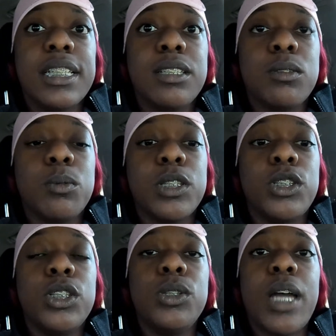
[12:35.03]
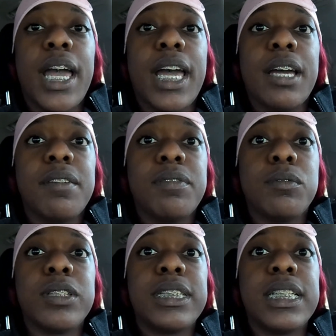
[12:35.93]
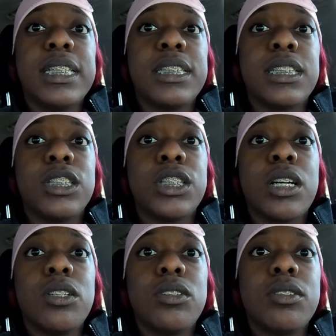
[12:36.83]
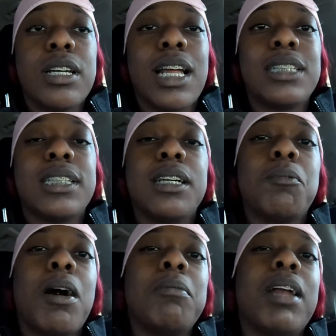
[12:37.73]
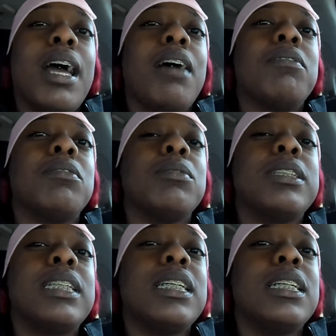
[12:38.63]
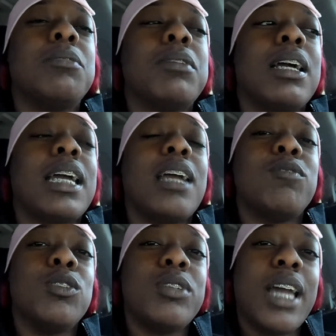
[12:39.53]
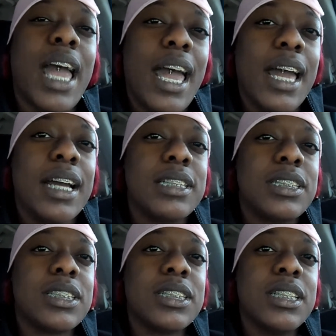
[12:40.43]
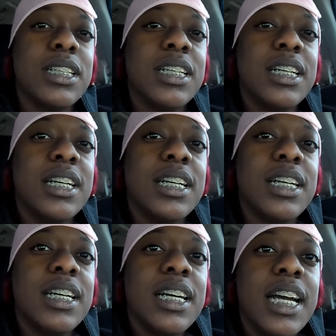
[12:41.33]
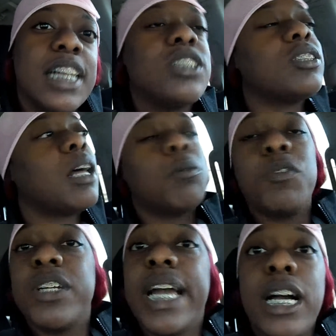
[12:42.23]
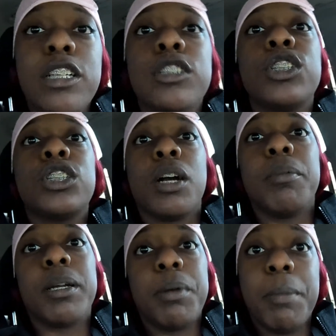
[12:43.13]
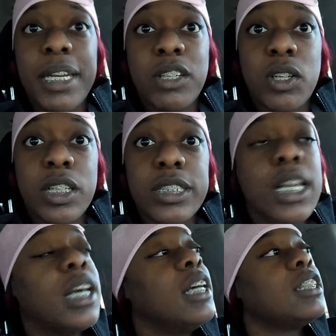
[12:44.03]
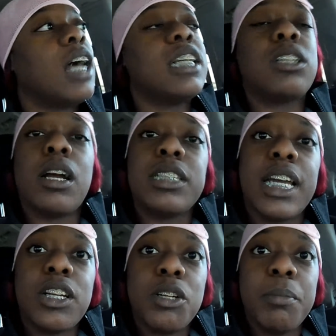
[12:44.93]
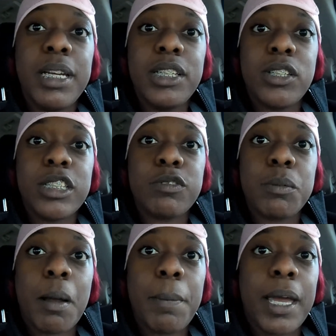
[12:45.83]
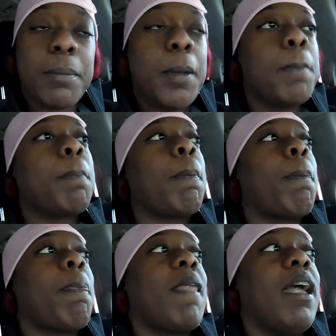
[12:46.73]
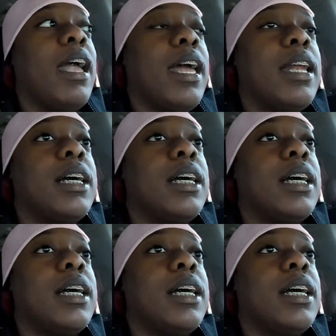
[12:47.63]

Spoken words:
well, do you have receipts to show? And I said, why would I have a receipt when I gave you cash? And she was like, well, from now on, just start bringing me money orders. So I started taking her money orders for my payment, and